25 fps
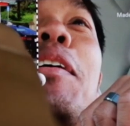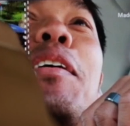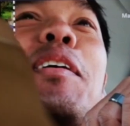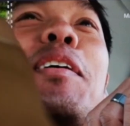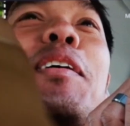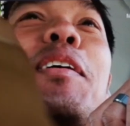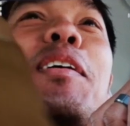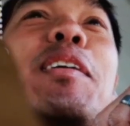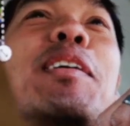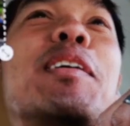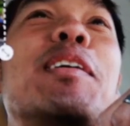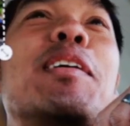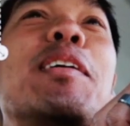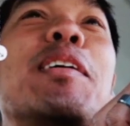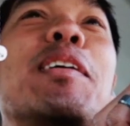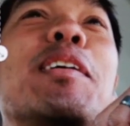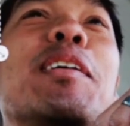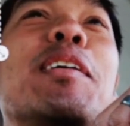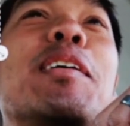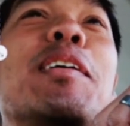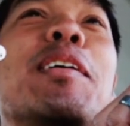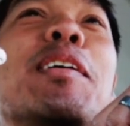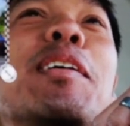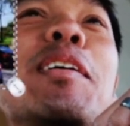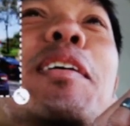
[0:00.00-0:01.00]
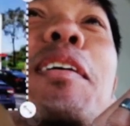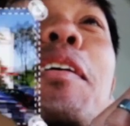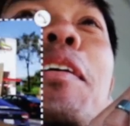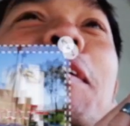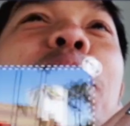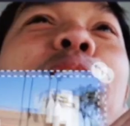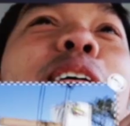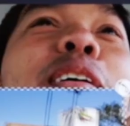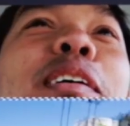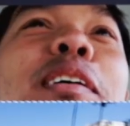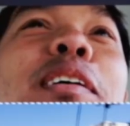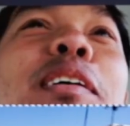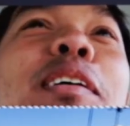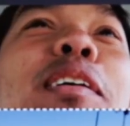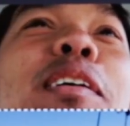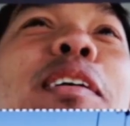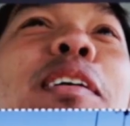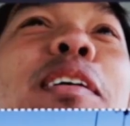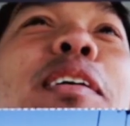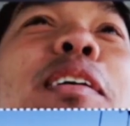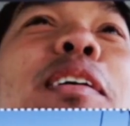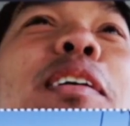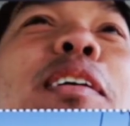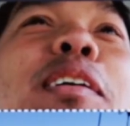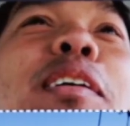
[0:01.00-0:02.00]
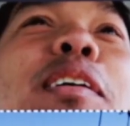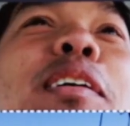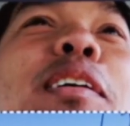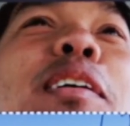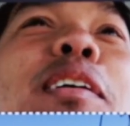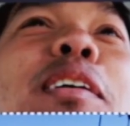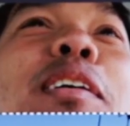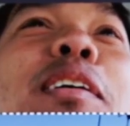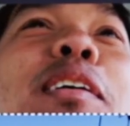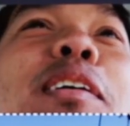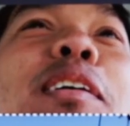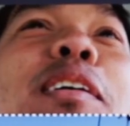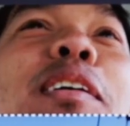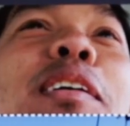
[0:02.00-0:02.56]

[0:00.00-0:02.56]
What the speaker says: over there and zoom out like that. So what I'm going to do